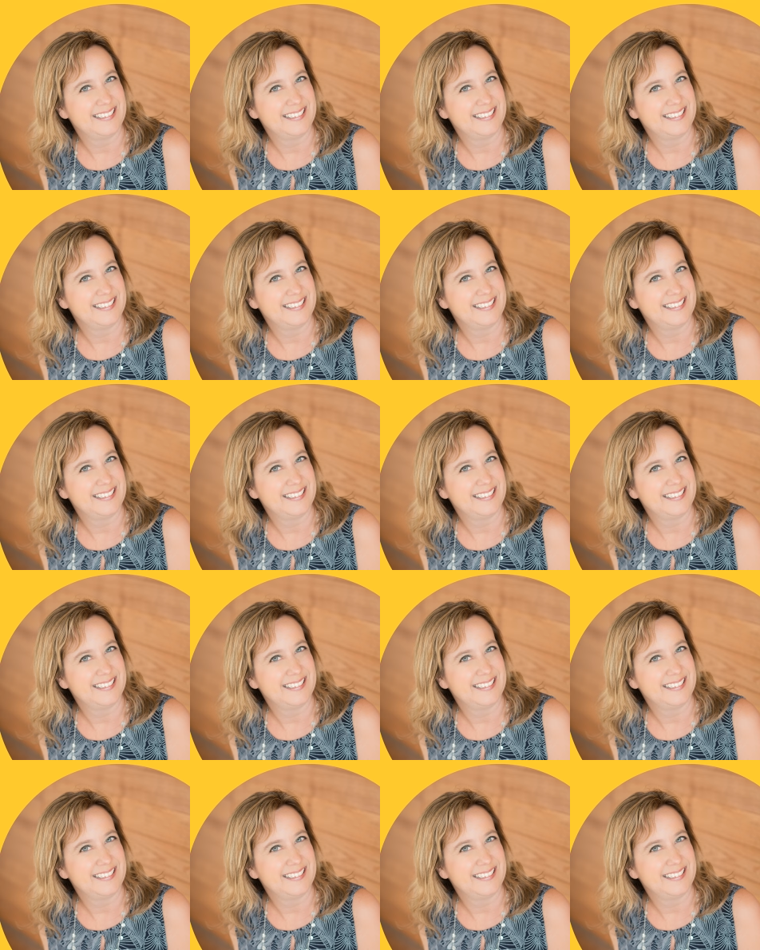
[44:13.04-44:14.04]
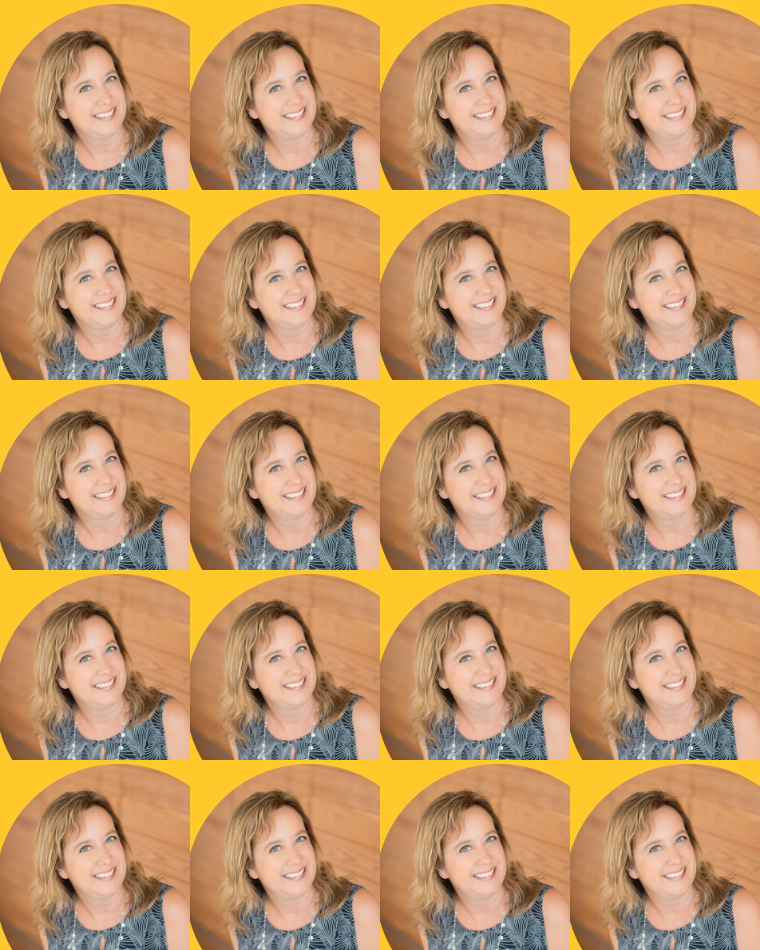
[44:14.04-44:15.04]

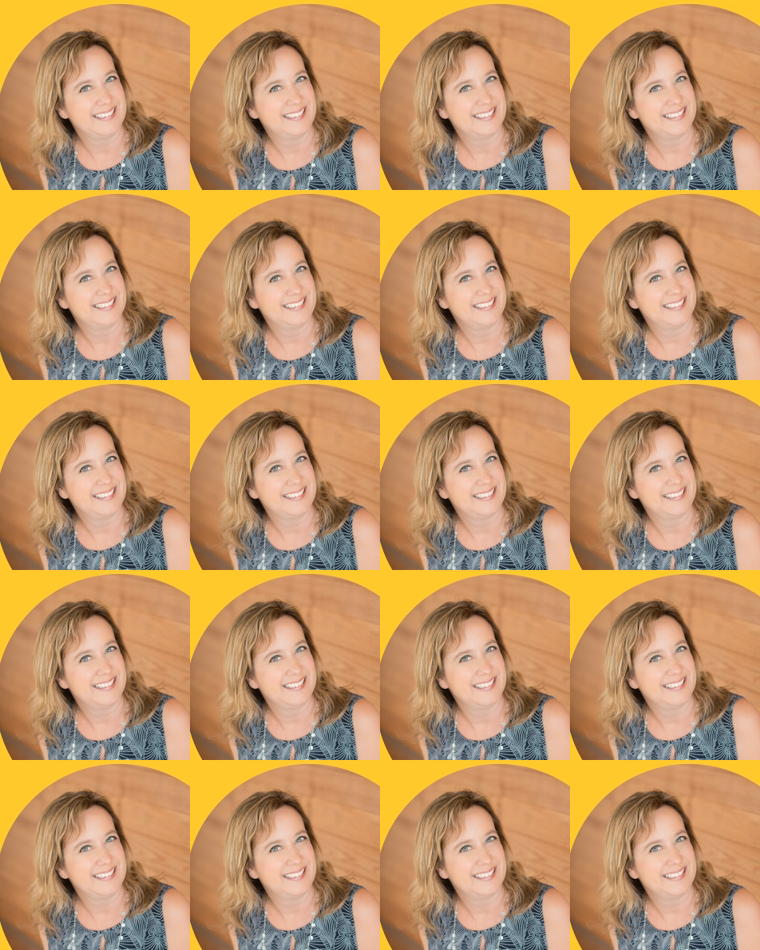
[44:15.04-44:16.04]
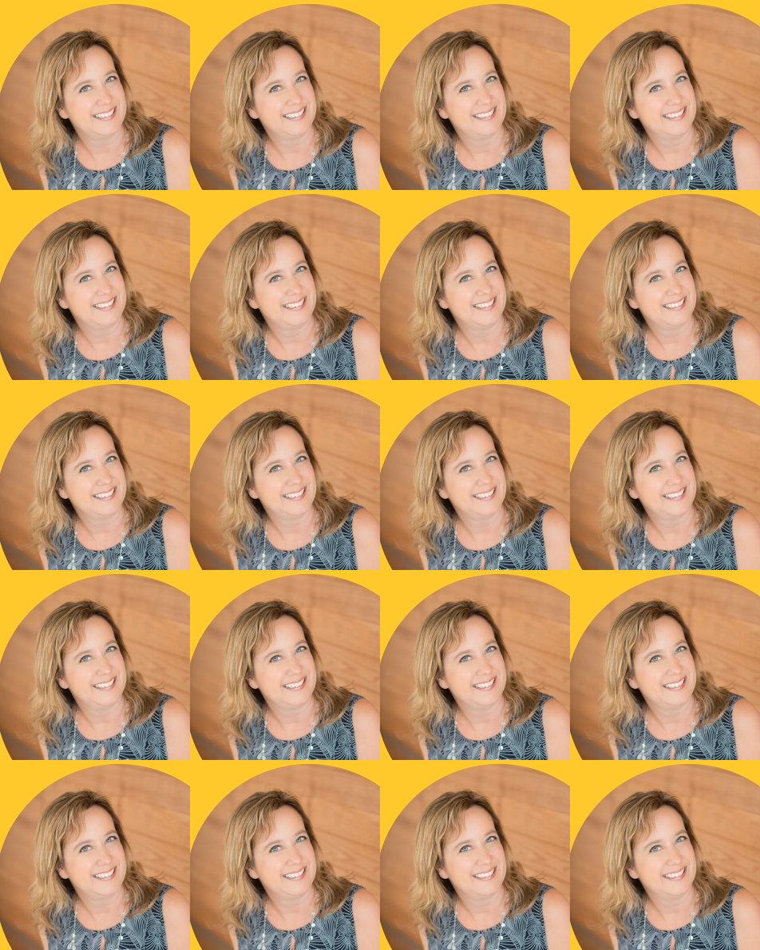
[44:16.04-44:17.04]

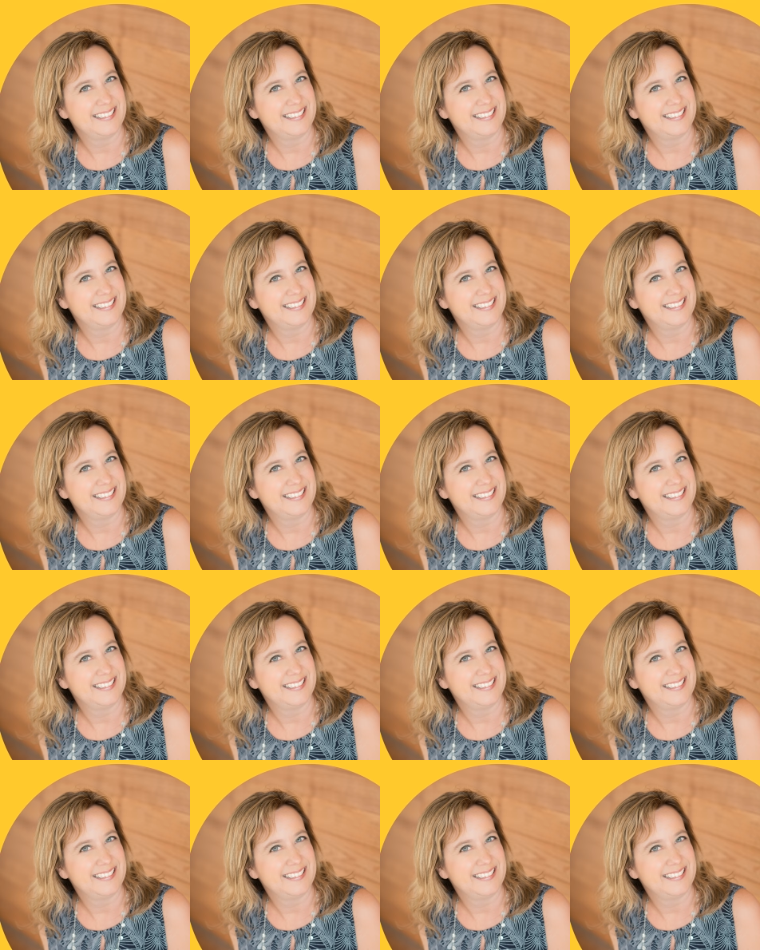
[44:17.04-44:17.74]
[no speech]